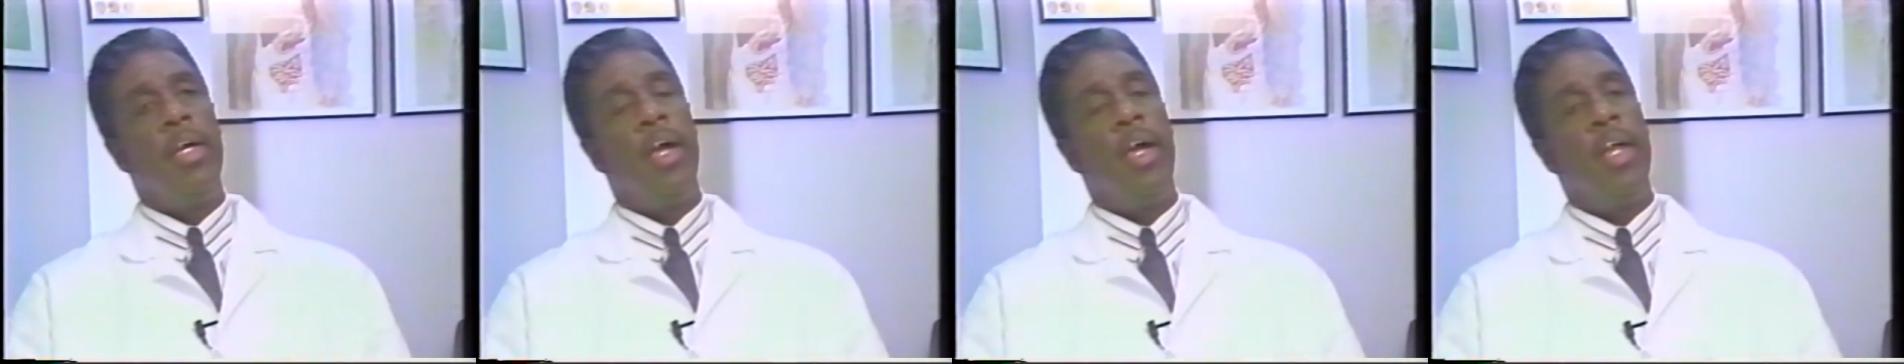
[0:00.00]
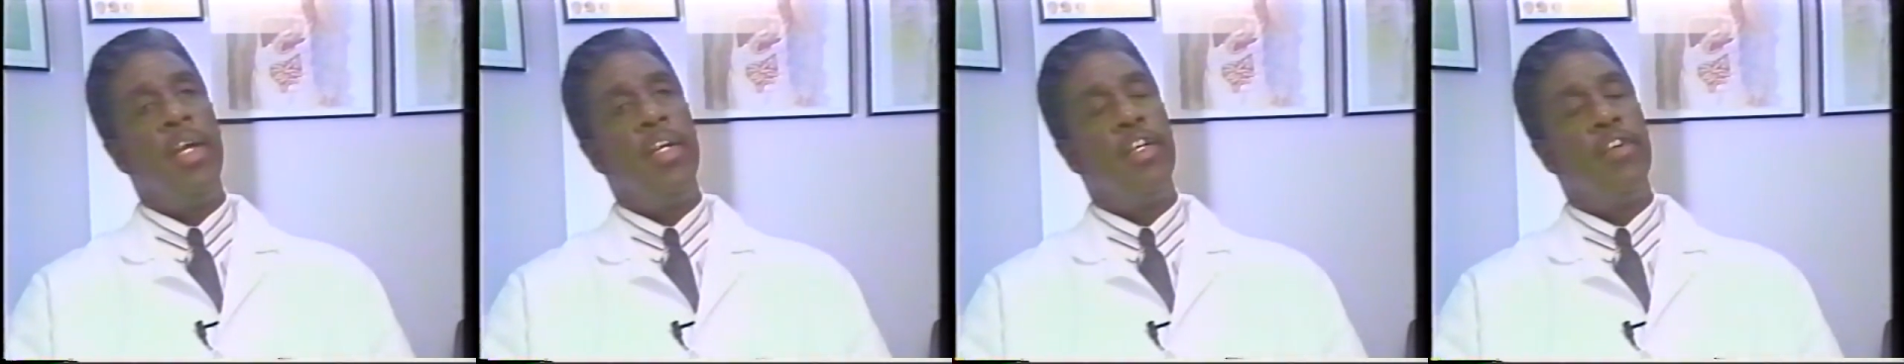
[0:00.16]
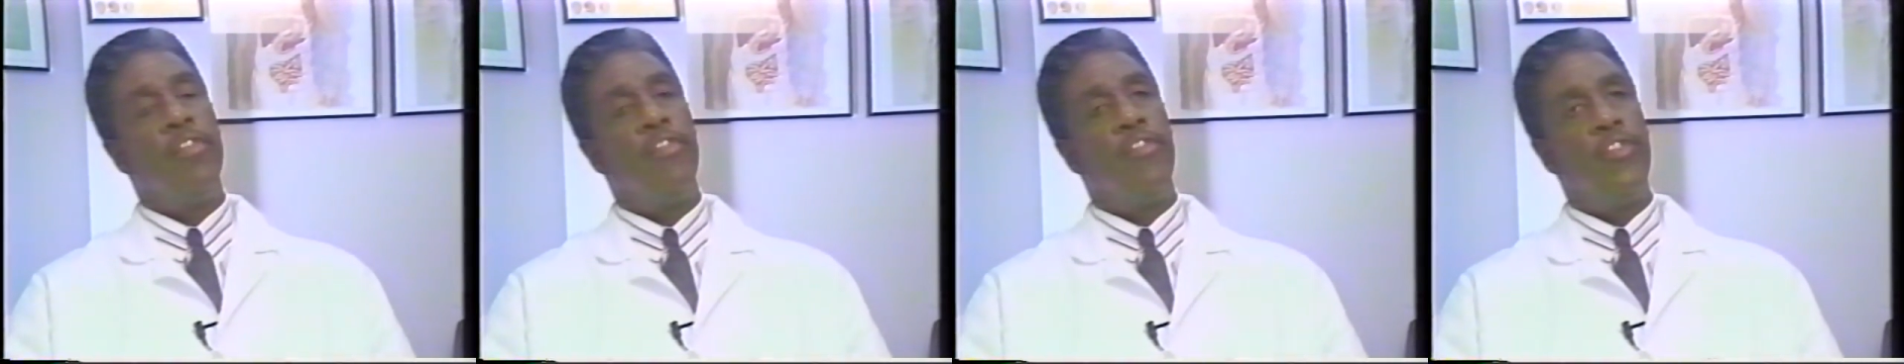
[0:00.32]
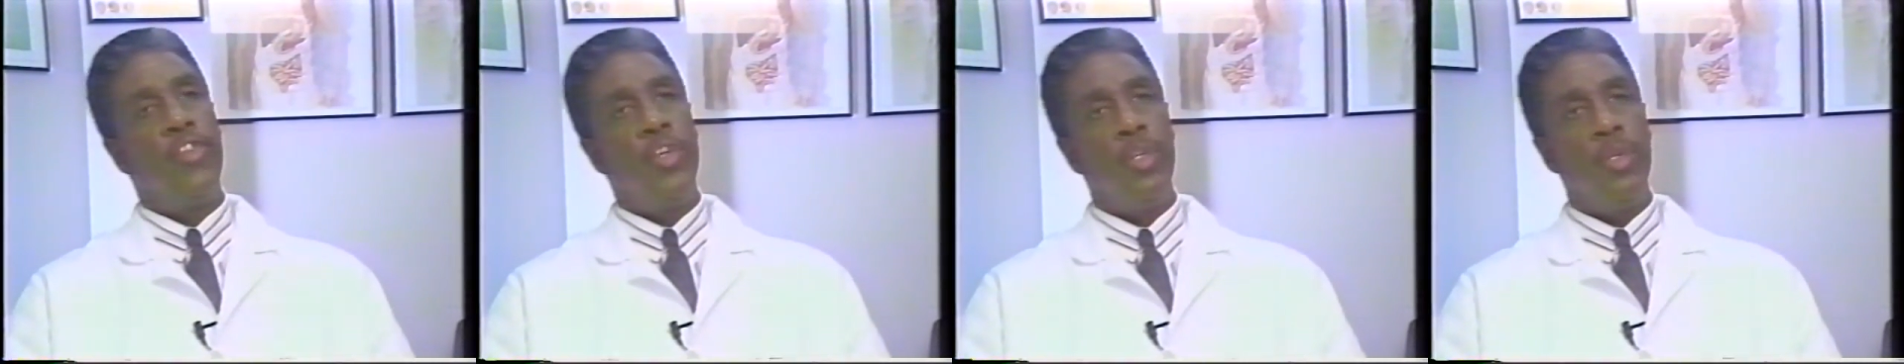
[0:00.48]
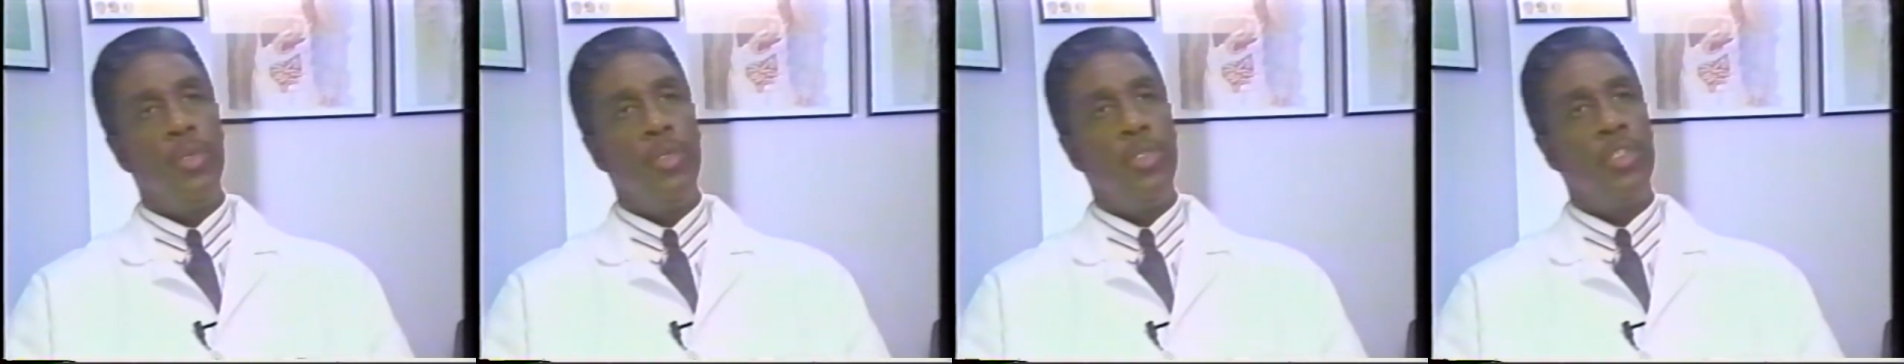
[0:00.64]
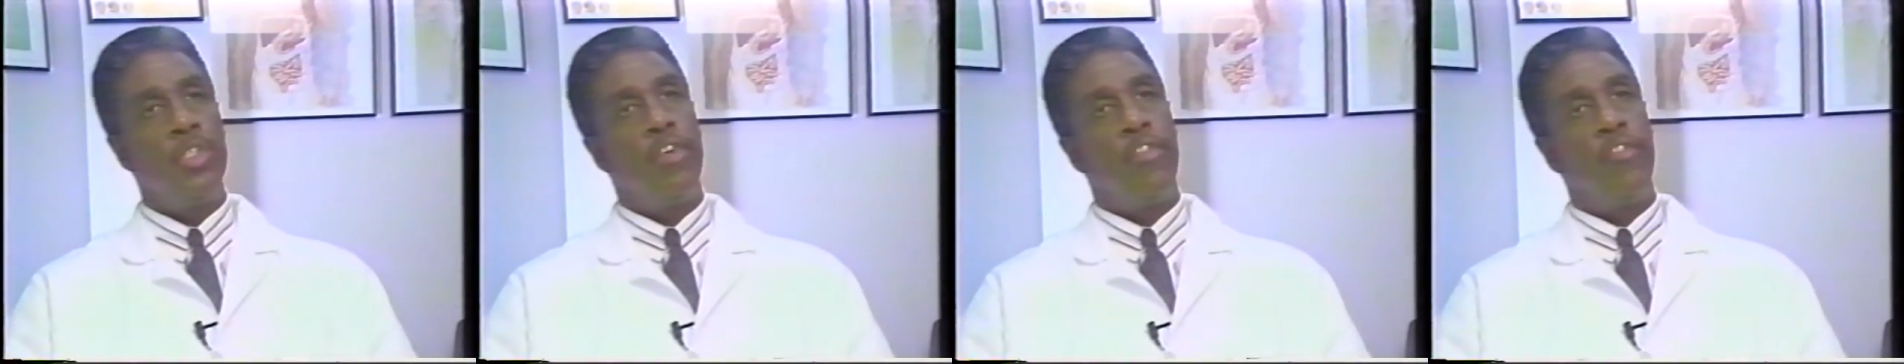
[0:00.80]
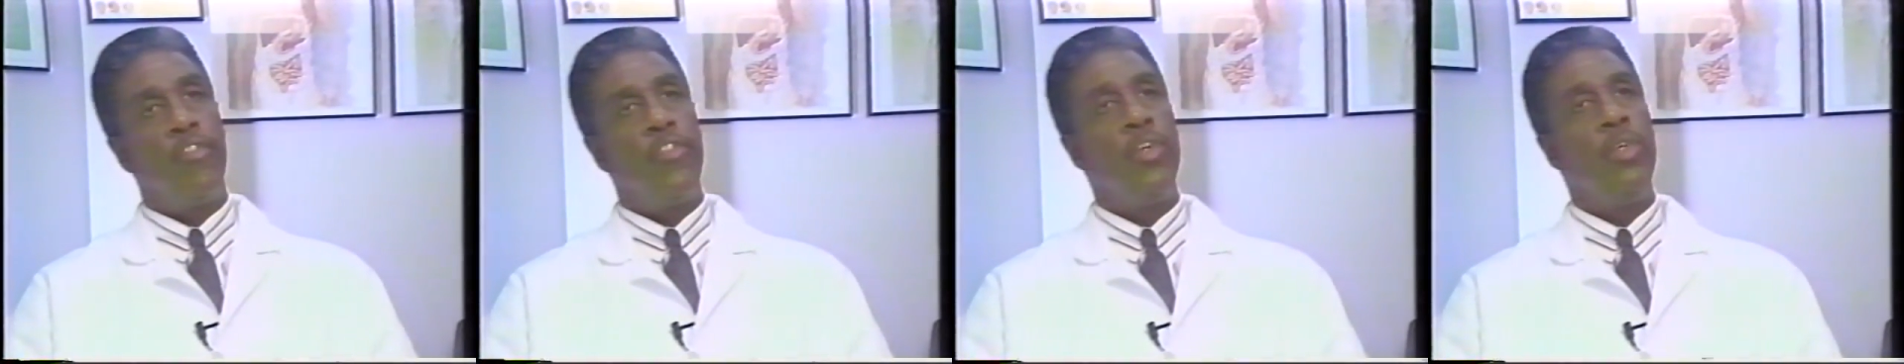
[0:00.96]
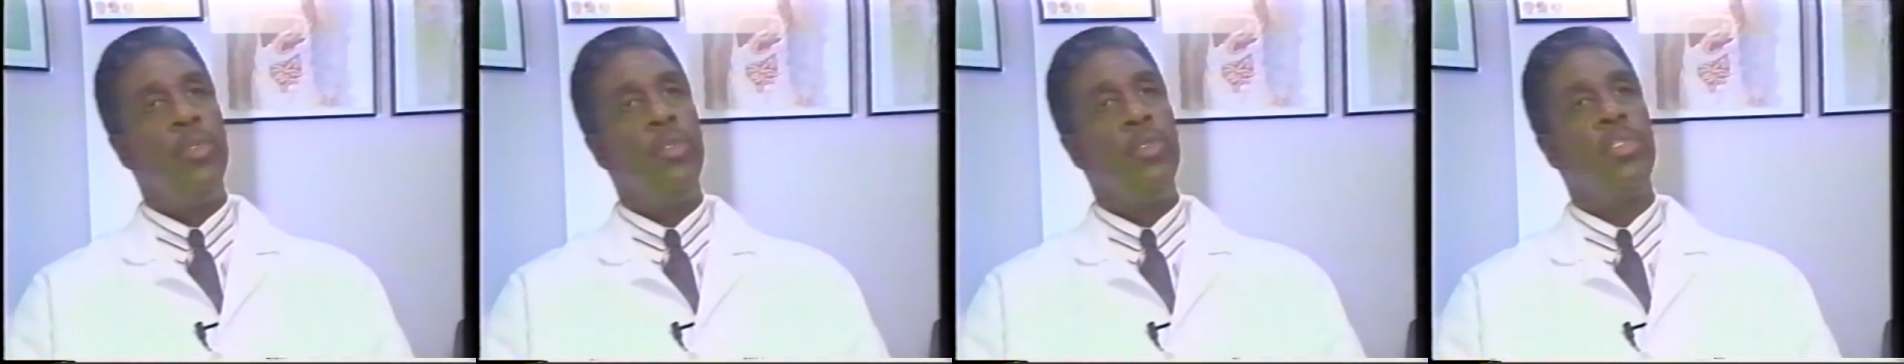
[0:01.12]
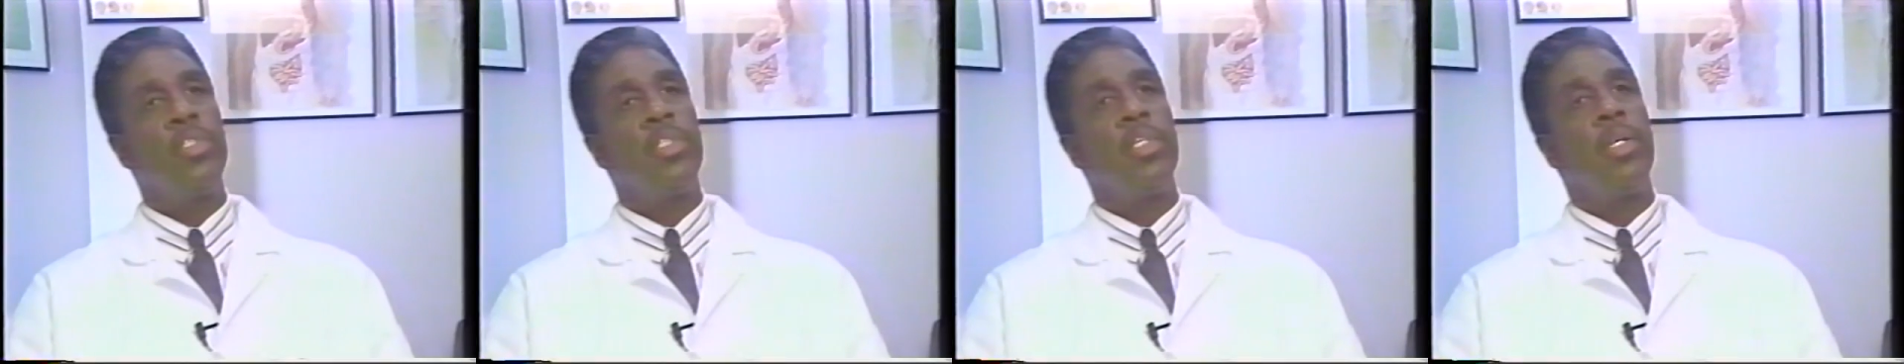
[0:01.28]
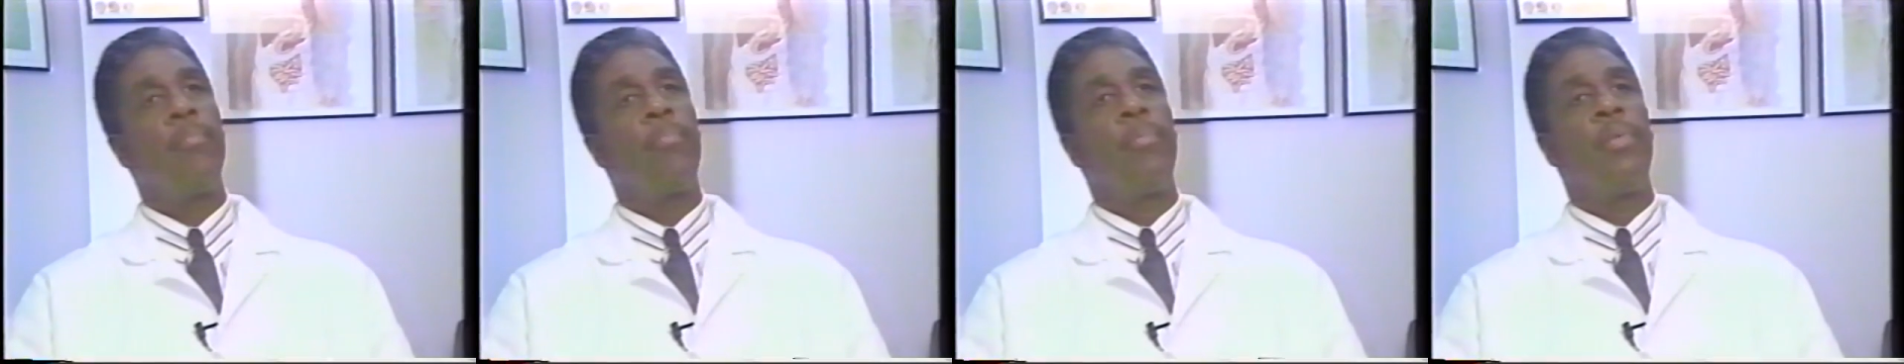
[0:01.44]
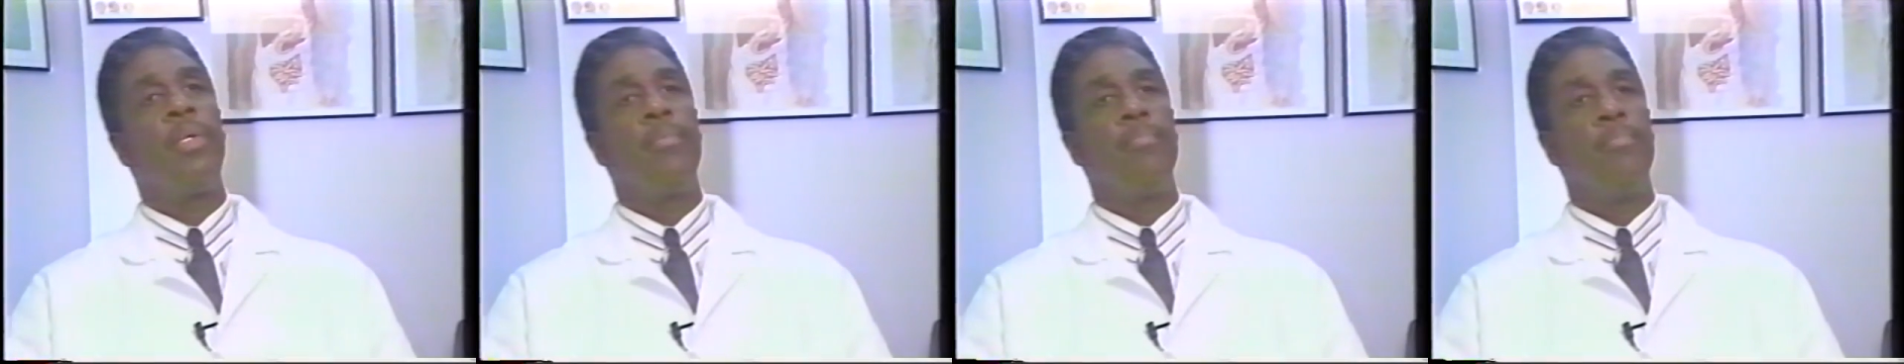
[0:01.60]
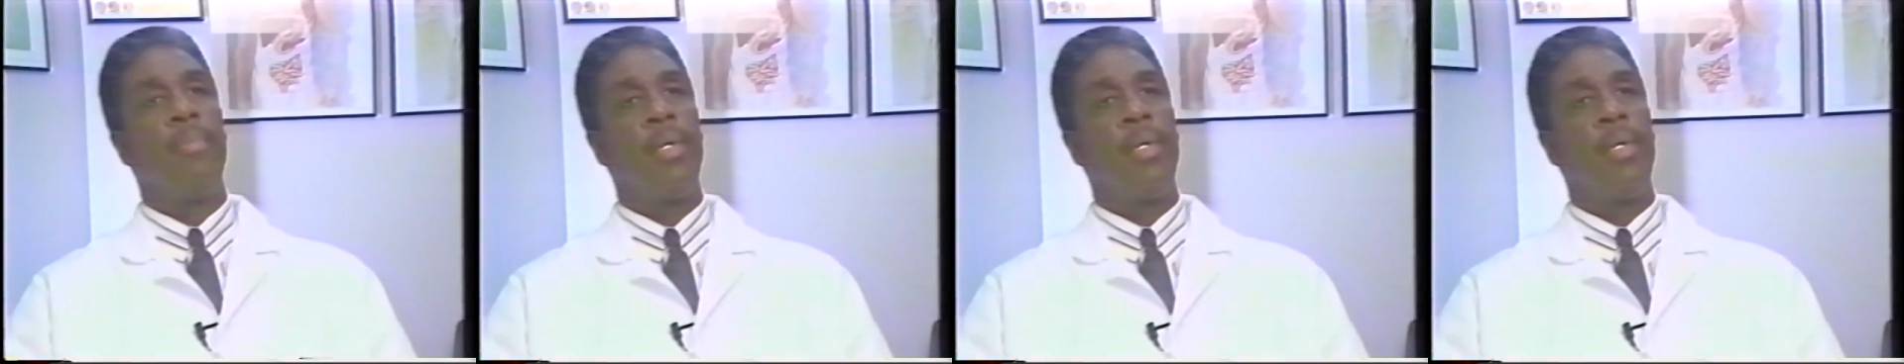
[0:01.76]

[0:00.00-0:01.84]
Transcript: And diffuse simply